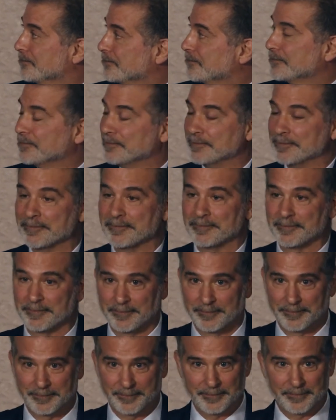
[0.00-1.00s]

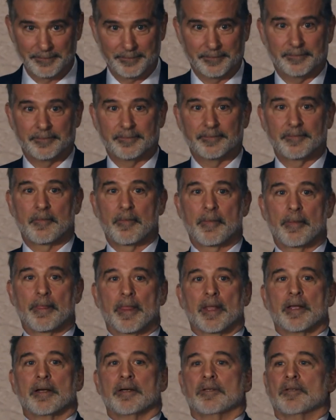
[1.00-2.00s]
Anybody else? Any other
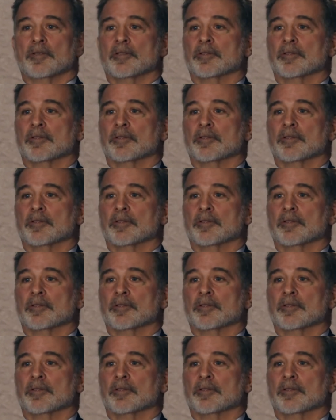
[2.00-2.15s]
thoughts?